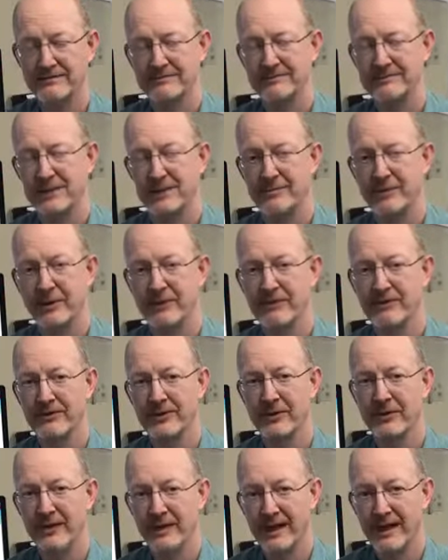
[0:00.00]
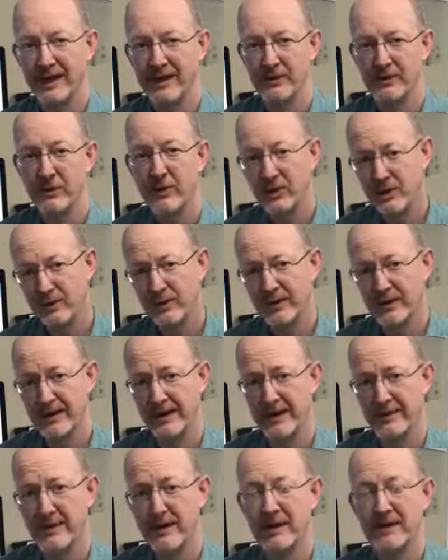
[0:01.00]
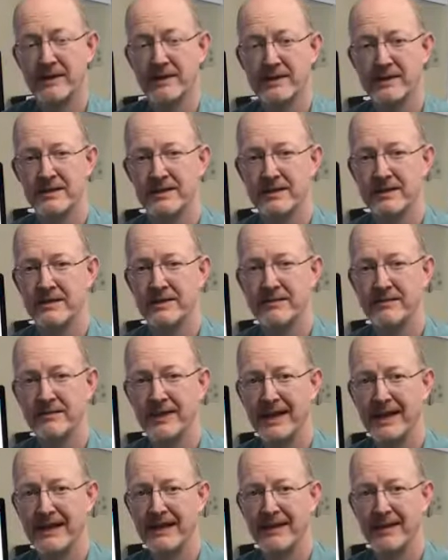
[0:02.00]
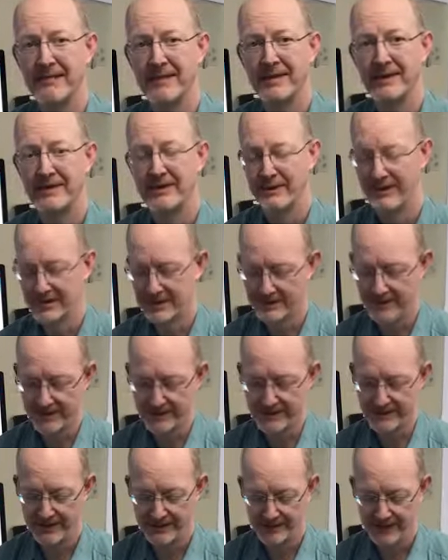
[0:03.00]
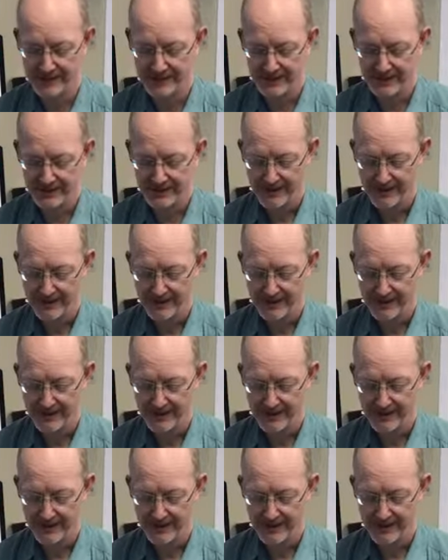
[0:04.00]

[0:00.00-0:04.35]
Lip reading: approval, and work with them on to make it a better experience.